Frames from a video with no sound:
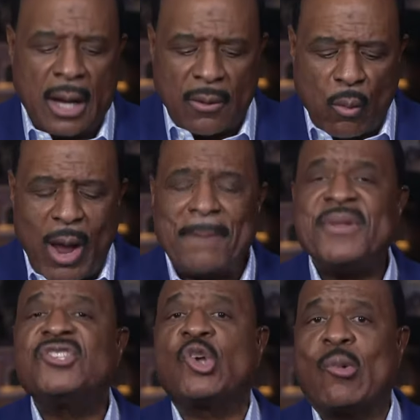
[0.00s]

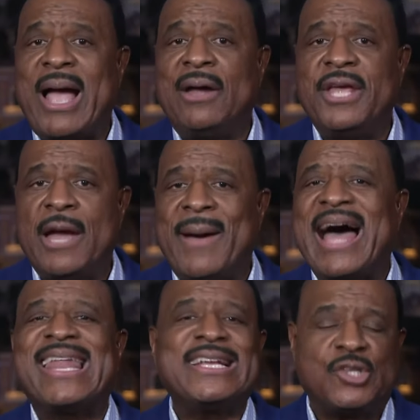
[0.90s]
weapons around him. I
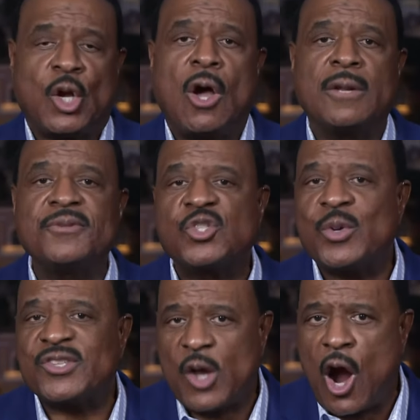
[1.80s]
like to call them
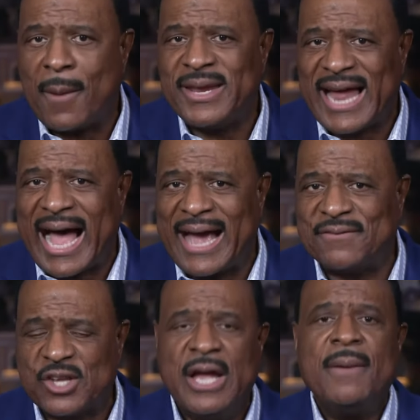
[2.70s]
Swiss Army
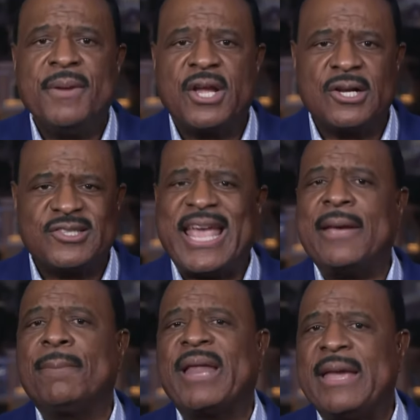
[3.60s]
knives, because they
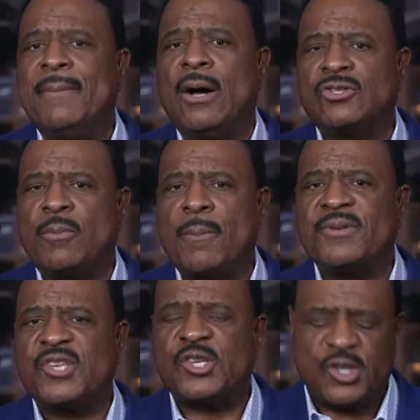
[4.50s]
can play multiple
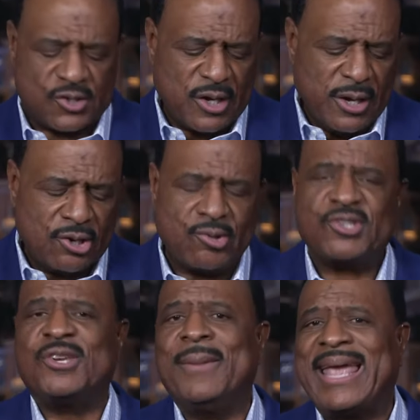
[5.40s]
positions.
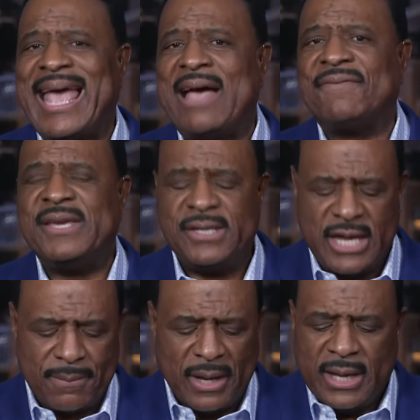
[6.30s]
Christian McCaffrey,
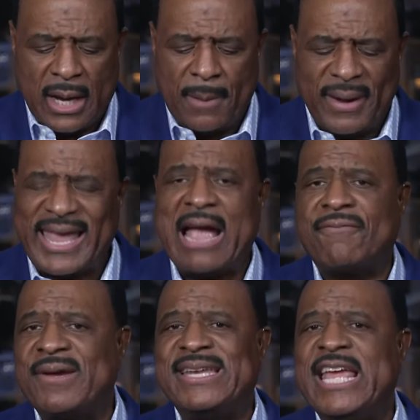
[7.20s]

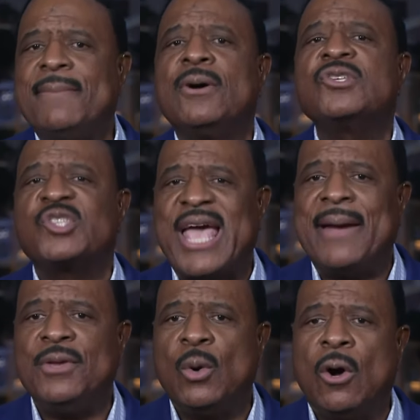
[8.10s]
Debo
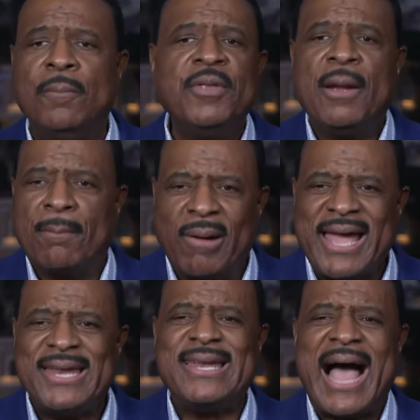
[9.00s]
Samuel,
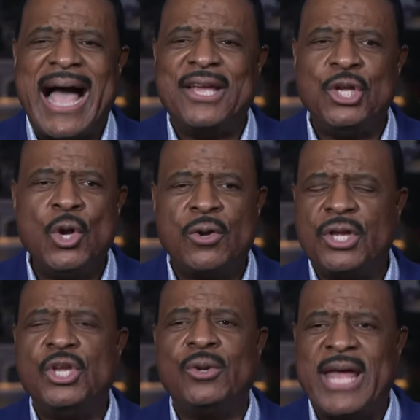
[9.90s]
Brandon
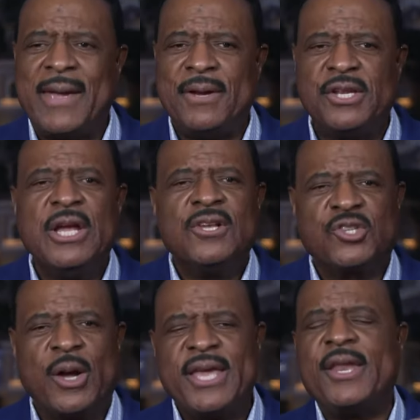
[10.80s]
Ayuk, you name it.
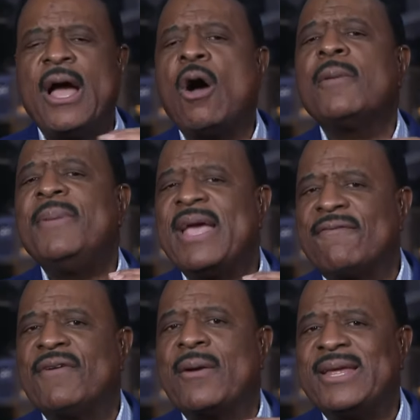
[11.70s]
So it ought to be a
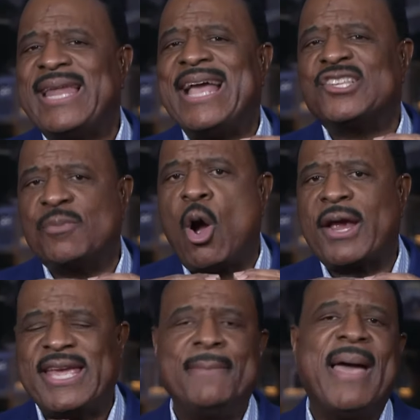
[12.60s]
very nice
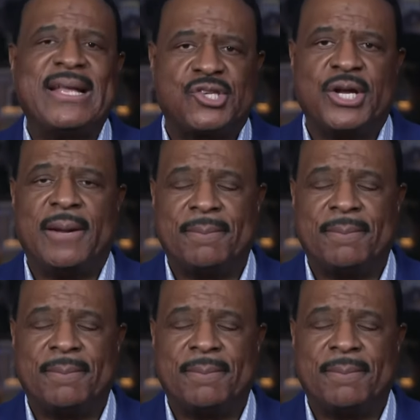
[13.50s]
marquee matchup.